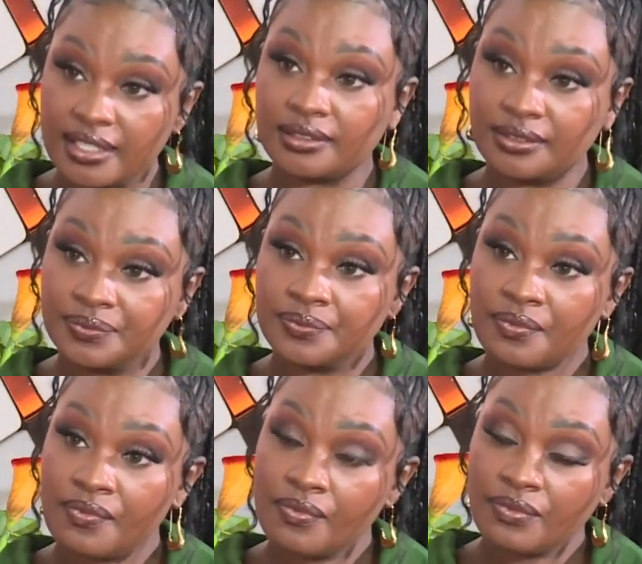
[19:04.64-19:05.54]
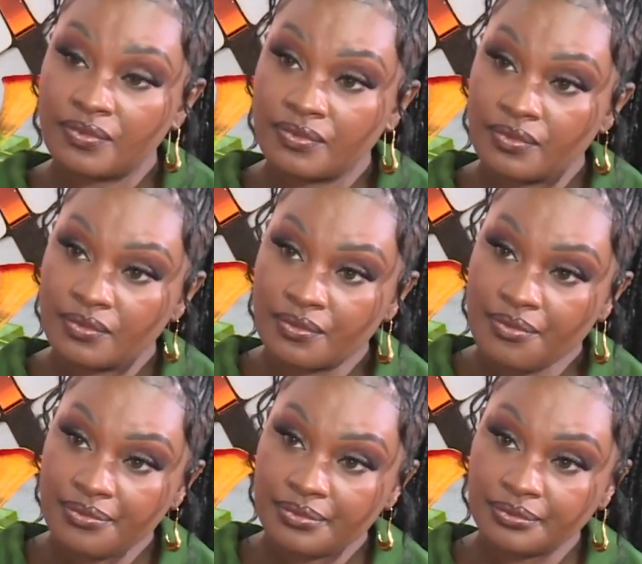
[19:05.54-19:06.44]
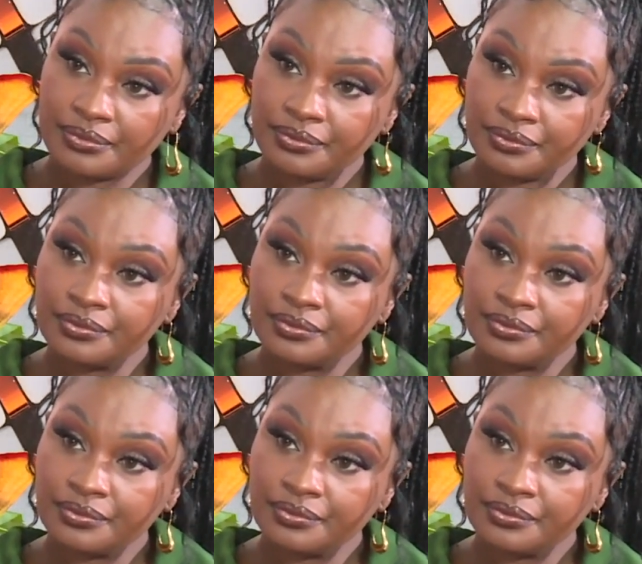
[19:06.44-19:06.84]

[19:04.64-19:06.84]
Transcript: So you have a very obese child